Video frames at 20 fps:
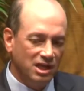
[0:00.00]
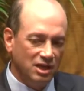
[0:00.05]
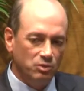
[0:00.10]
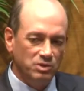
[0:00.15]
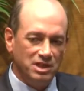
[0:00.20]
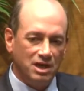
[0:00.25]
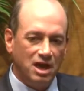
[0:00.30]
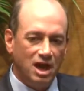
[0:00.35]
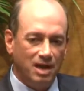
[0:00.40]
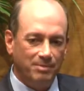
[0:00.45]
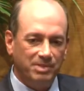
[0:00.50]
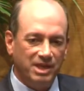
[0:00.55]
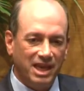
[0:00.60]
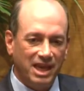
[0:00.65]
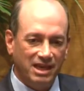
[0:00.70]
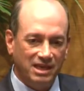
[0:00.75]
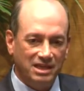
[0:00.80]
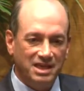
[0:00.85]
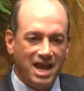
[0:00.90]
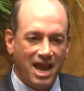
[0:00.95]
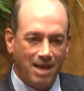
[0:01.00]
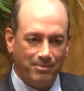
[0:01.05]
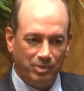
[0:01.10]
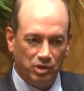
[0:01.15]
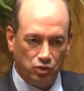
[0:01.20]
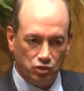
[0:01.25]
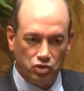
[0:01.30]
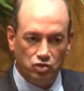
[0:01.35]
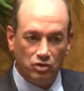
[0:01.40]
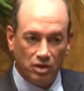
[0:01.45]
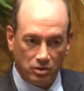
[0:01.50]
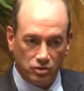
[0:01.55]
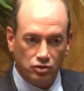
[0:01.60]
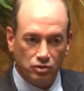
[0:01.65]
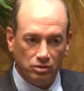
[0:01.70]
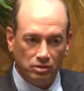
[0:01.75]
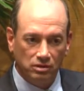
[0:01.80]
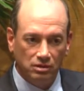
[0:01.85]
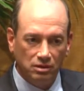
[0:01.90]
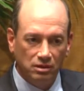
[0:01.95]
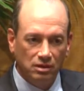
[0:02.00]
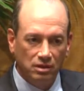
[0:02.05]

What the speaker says: It was a complicated capital structure